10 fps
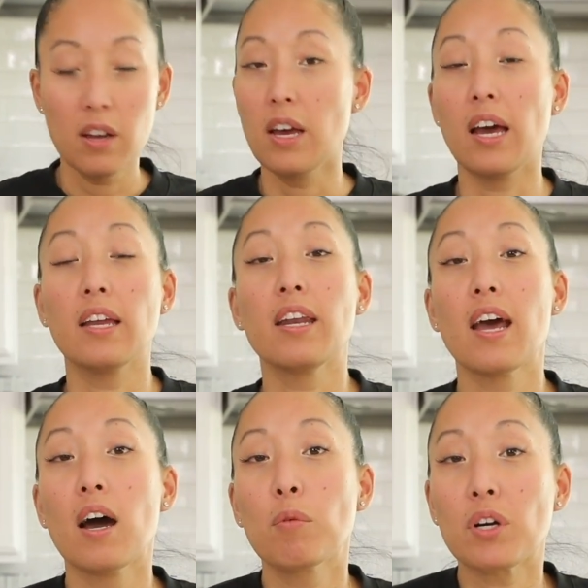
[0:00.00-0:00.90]
And
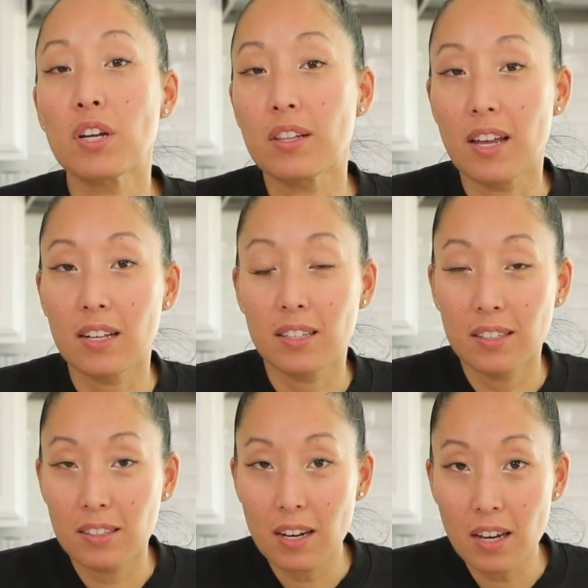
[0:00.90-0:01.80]
now we're gonna let it
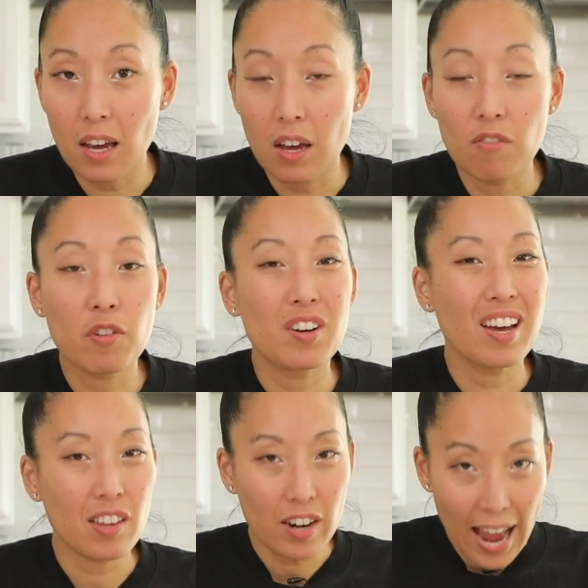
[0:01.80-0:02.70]
sit again for
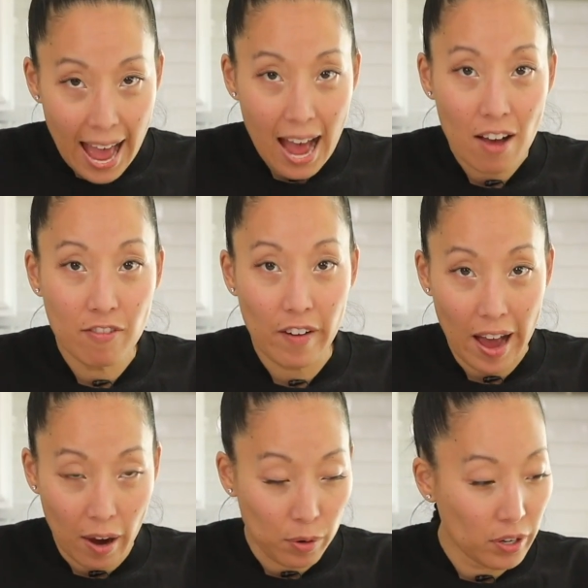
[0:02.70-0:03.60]
another half
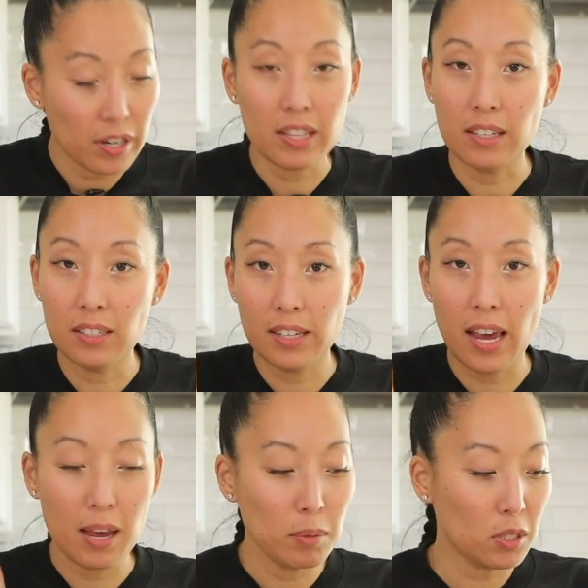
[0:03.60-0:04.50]
hour in the
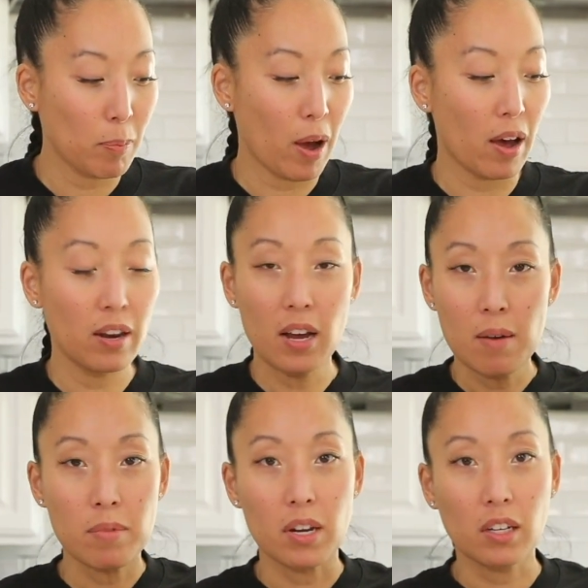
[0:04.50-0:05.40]
same spot.
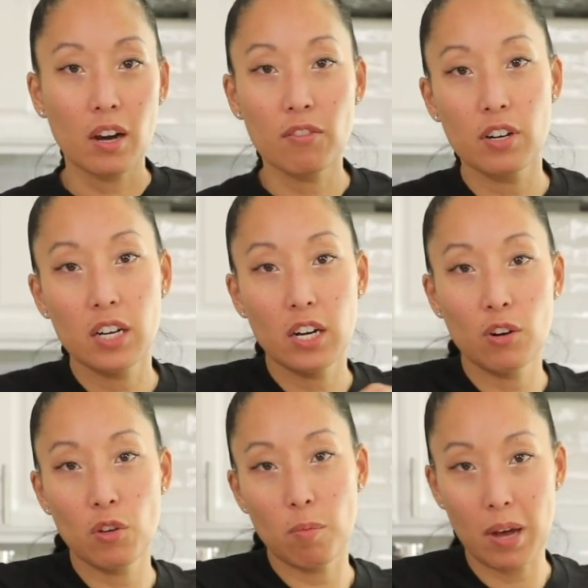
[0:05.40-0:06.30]
I'm gonna cover it
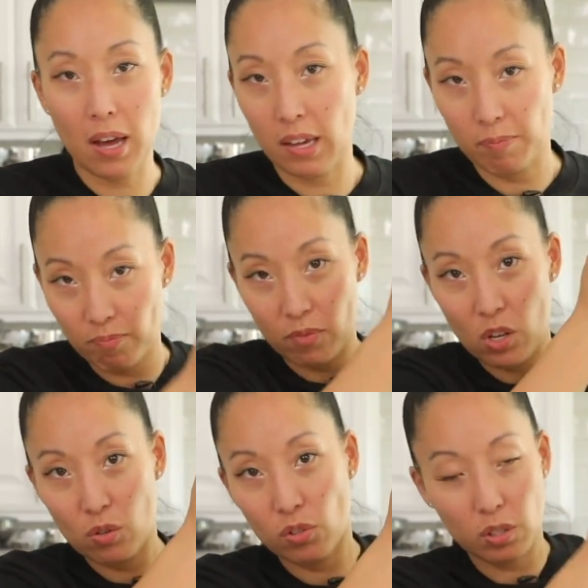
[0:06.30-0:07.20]
here with my
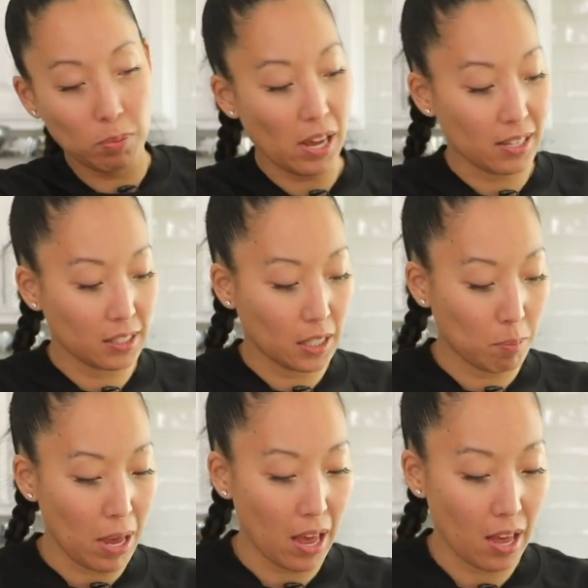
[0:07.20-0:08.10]
used plastic
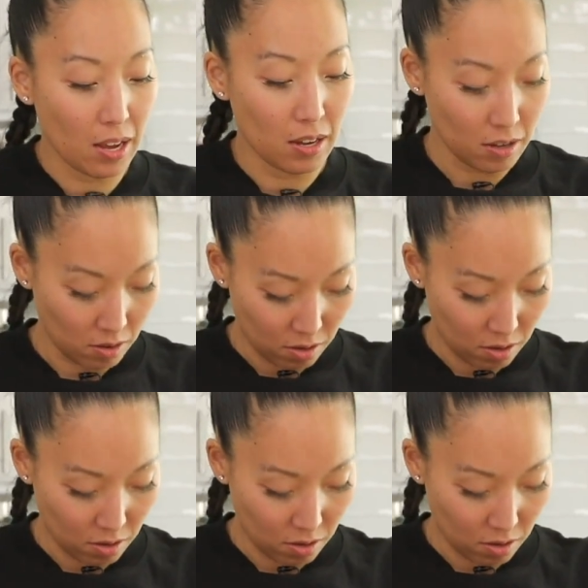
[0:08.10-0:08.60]
bag.